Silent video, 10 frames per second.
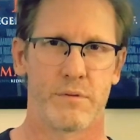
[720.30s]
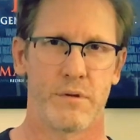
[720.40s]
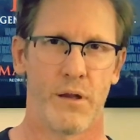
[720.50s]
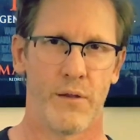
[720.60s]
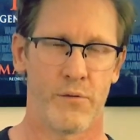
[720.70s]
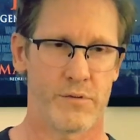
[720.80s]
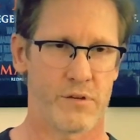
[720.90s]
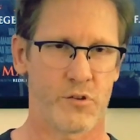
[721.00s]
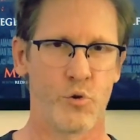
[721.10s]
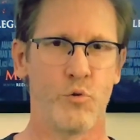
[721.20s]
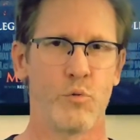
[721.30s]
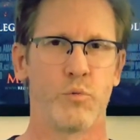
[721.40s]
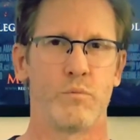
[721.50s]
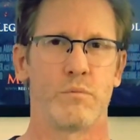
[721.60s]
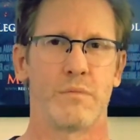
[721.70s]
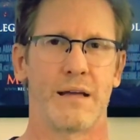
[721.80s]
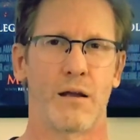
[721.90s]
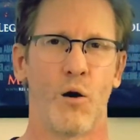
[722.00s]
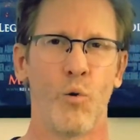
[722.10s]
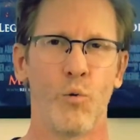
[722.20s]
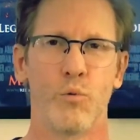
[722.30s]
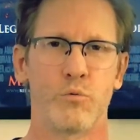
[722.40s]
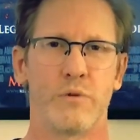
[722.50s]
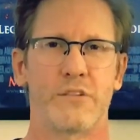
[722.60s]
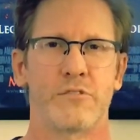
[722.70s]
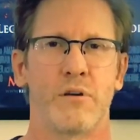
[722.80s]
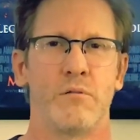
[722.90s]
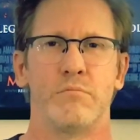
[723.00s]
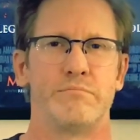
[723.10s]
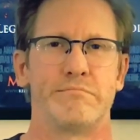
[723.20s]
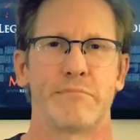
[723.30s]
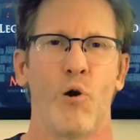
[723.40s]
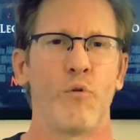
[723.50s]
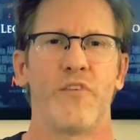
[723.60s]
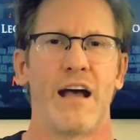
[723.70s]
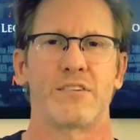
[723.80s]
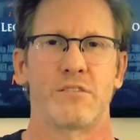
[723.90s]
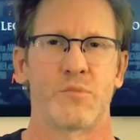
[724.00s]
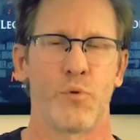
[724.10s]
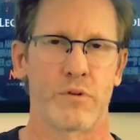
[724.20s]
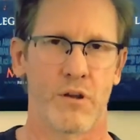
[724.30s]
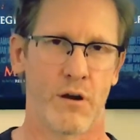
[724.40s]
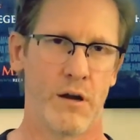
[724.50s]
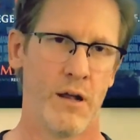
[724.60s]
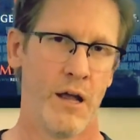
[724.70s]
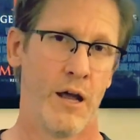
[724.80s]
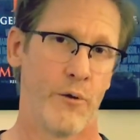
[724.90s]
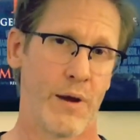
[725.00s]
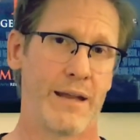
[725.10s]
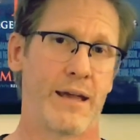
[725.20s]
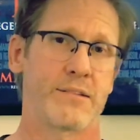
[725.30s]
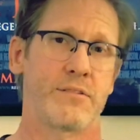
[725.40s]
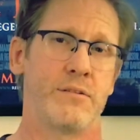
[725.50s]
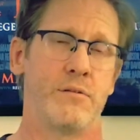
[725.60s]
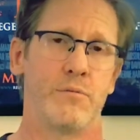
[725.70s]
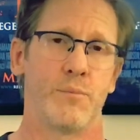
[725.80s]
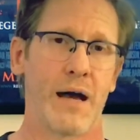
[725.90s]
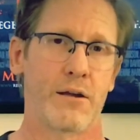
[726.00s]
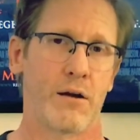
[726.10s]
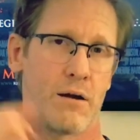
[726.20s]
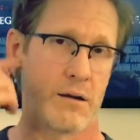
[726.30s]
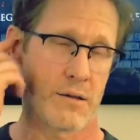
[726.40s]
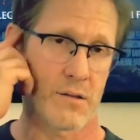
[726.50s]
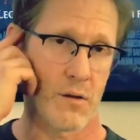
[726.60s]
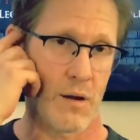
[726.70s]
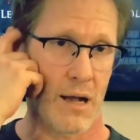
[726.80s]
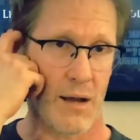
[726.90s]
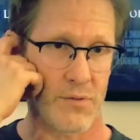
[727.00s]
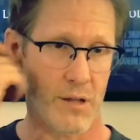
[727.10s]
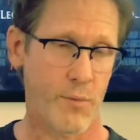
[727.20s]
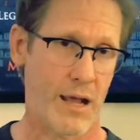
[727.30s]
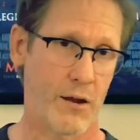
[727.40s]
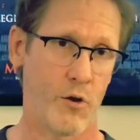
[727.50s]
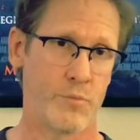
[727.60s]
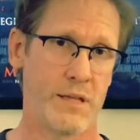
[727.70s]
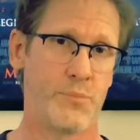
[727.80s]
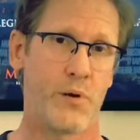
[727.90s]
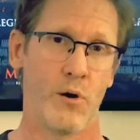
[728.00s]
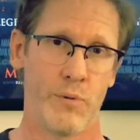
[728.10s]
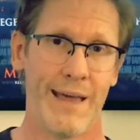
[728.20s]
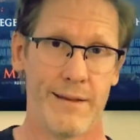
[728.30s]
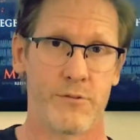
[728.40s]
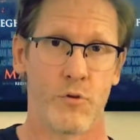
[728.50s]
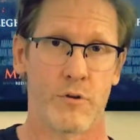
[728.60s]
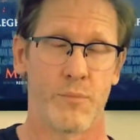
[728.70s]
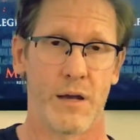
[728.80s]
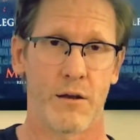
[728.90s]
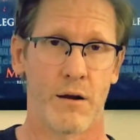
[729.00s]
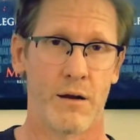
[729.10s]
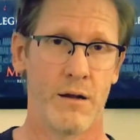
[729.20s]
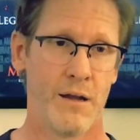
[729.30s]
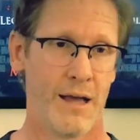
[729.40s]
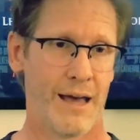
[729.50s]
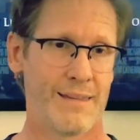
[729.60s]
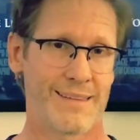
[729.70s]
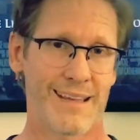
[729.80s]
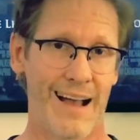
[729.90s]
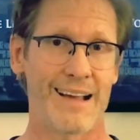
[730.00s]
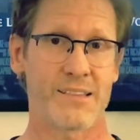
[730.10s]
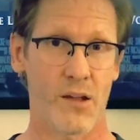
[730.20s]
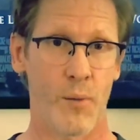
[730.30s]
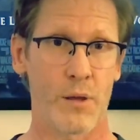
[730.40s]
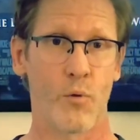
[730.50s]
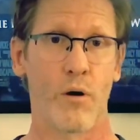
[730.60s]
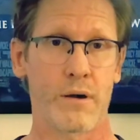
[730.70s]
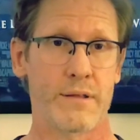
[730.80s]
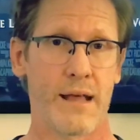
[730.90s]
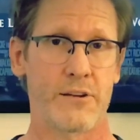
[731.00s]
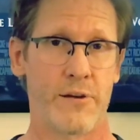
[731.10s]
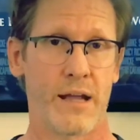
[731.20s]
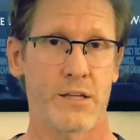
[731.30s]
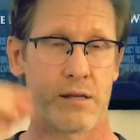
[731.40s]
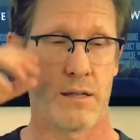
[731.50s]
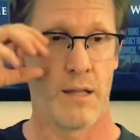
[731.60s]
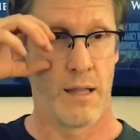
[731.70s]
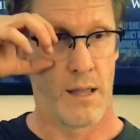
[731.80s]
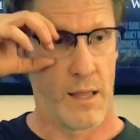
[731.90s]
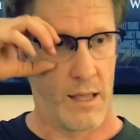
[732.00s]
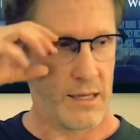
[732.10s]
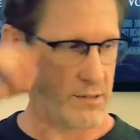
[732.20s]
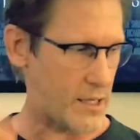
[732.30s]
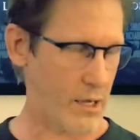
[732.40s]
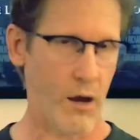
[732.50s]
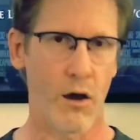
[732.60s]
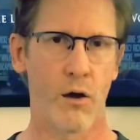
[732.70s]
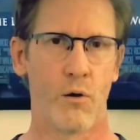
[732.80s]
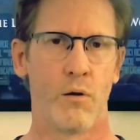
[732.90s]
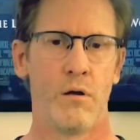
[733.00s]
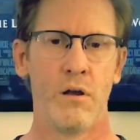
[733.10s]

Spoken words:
there was this cool like old retro old-fashioned sports car right next to my car, and so I was coming out of Home Depot headed towards my car, and this guy saw me walking that direction, and he's like, "Oh,